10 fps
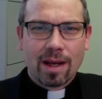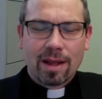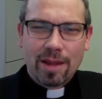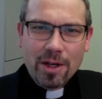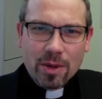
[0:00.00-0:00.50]

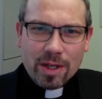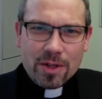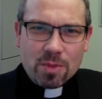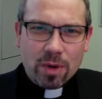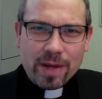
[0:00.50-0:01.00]
Then you're in
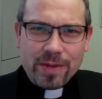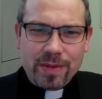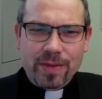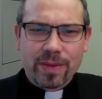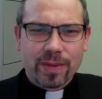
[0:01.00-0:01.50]
his
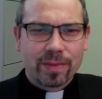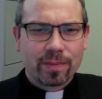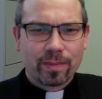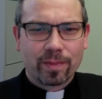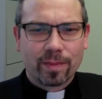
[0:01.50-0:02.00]
presence.
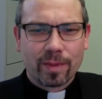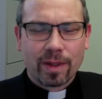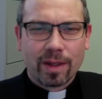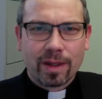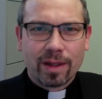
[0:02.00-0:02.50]

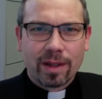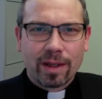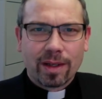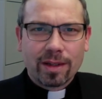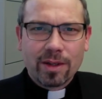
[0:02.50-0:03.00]

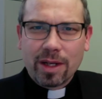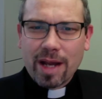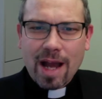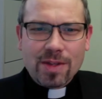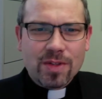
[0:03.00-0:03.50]
You can
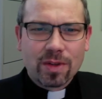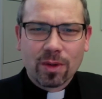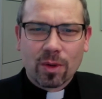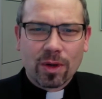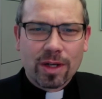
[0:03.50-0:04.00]
ask the
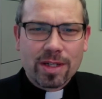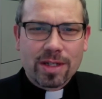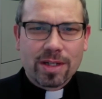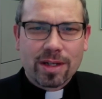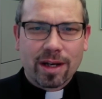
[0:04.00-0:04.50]
Lord
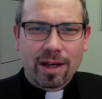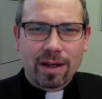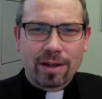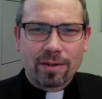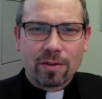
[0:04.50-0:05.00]

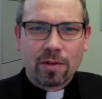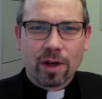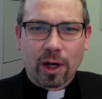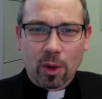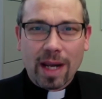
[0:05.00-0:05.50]
for
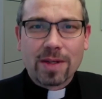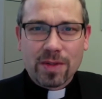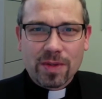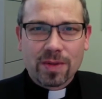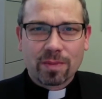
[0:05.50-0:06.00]
a
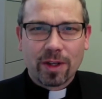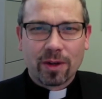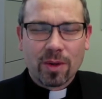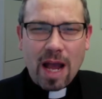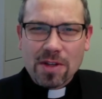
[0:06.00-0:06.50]
grace,
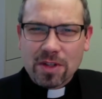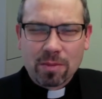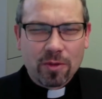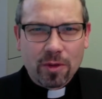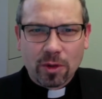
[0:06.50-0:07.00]
ask him
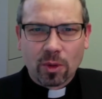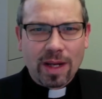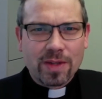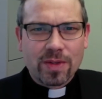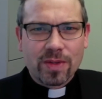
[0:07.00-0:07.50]
for the
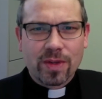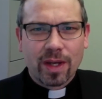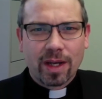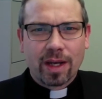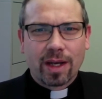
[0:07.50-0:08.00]
grace
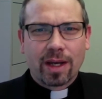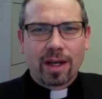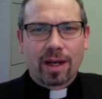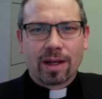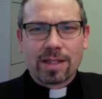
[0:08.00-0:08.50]

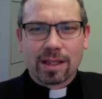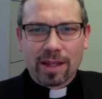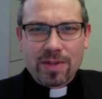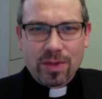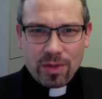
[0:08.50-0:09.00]
to
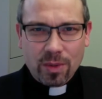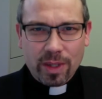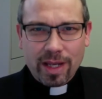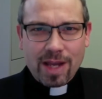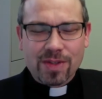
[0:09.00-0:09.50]
listen to what
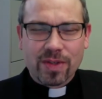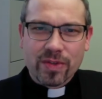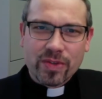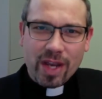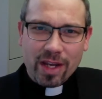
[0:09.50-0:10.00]
he has to
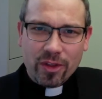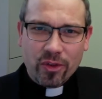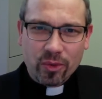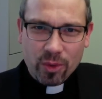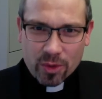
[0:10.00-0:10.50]
say
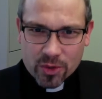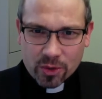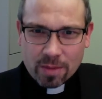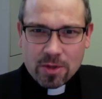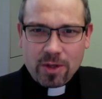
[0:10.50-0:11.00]
through the
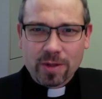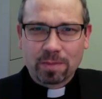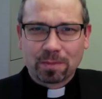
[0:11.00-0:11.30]
scripture.